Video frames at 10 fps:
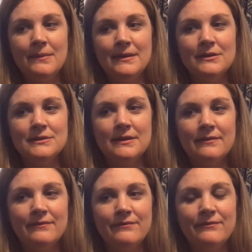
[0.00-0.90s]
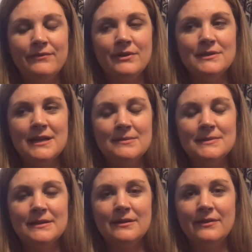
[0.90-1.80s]
I mean, there's a few
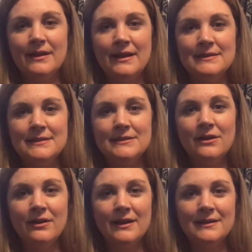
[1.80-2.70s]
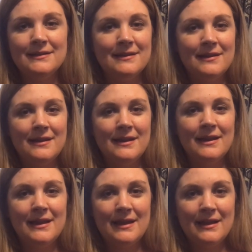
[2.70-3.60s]
times in there that I did not
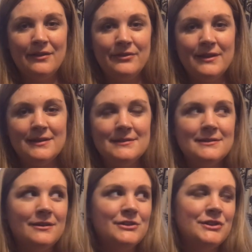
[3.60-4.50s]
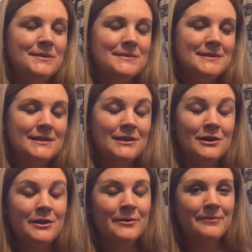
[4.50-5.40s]
eat healthy. Sorry, James is in
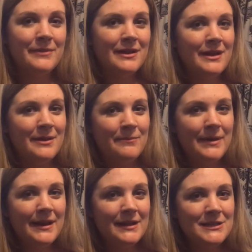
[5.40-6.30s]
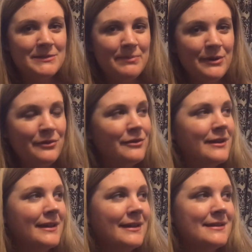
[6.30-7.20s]
there beating a
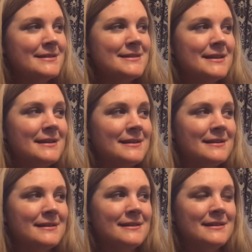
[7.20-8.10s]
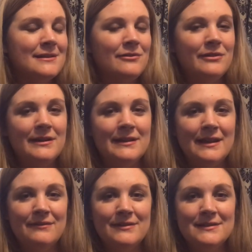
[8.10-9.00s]
spoon against one of
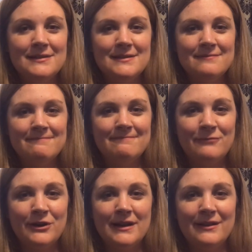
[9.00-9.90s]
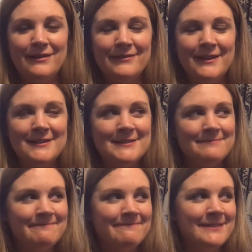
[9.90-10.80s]
David's workout
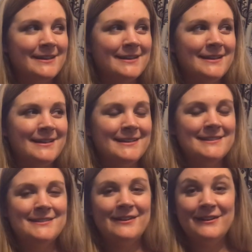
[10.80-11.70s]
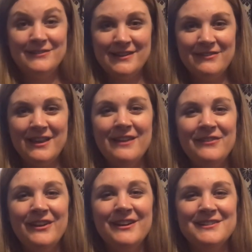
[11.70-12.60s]
things. Sorry if
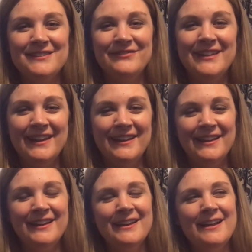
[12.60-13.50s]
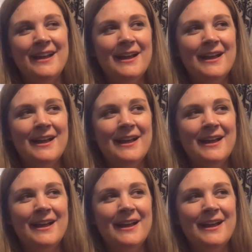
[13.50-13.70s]
you hear some dinging.